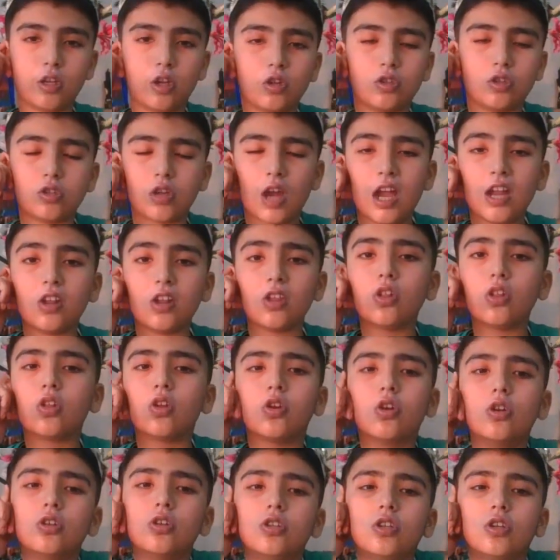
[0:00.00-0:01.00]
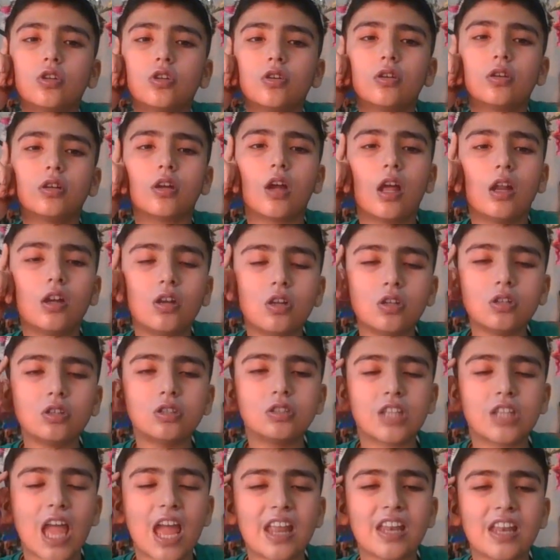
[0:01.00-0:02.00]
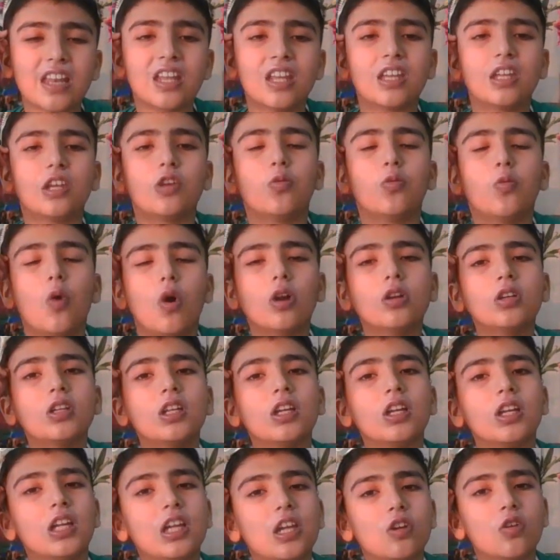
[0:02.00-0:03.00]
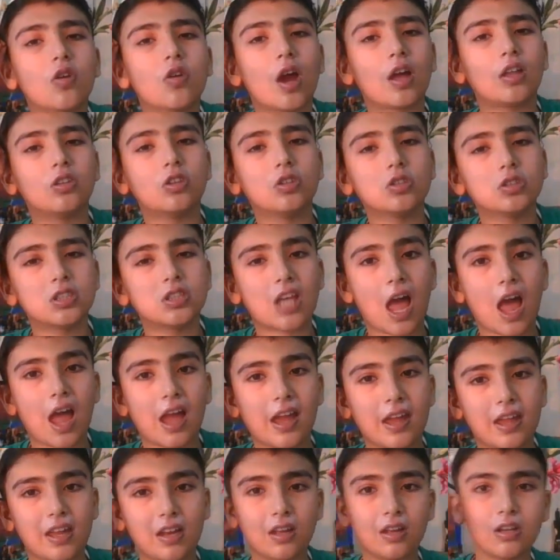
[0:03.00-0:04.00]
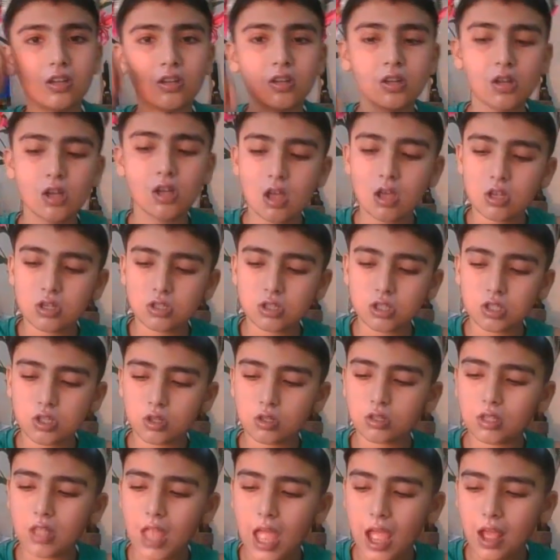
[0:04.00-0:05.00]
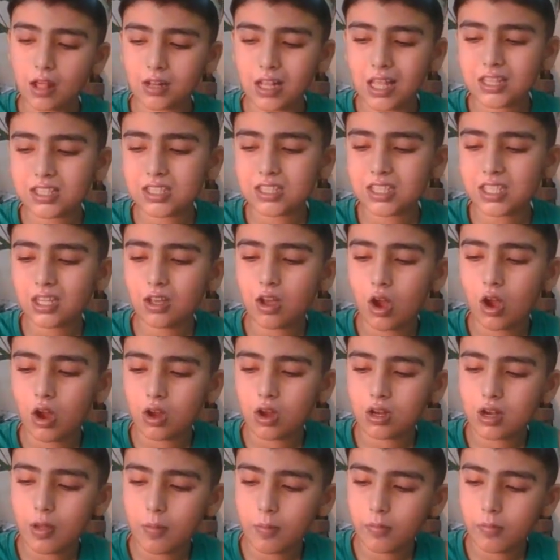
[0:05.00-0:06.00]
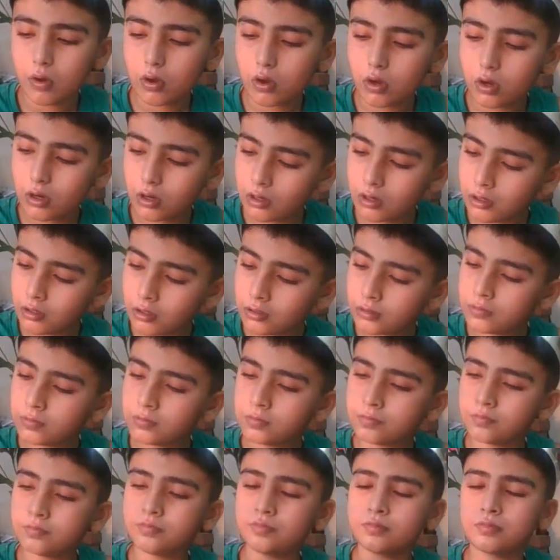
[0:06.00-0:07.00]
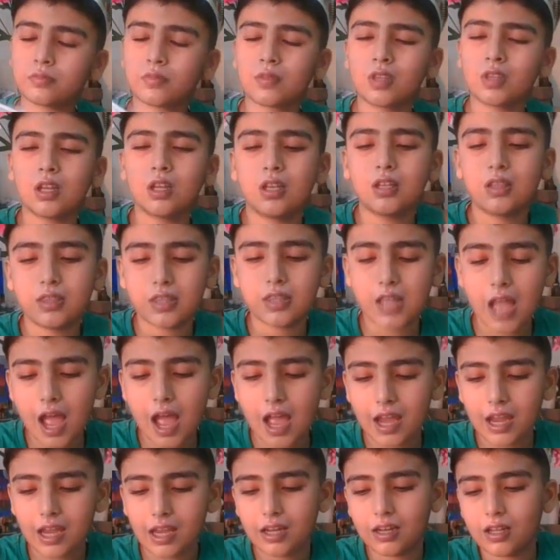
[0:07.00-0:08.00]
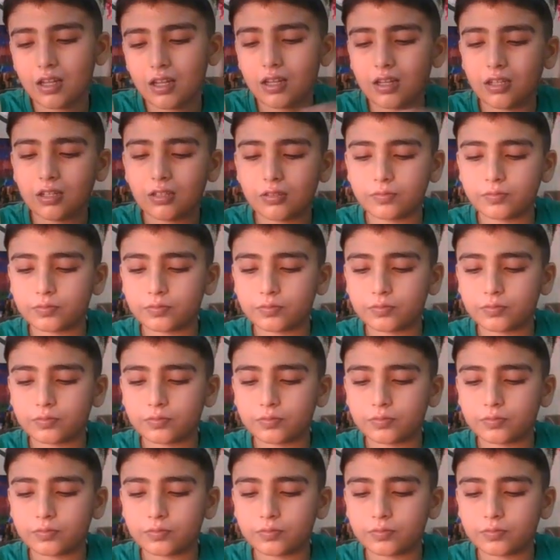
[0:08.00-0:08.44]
You're trying to learn. You're understanding. You want to hear other side. So now let's see card number 9.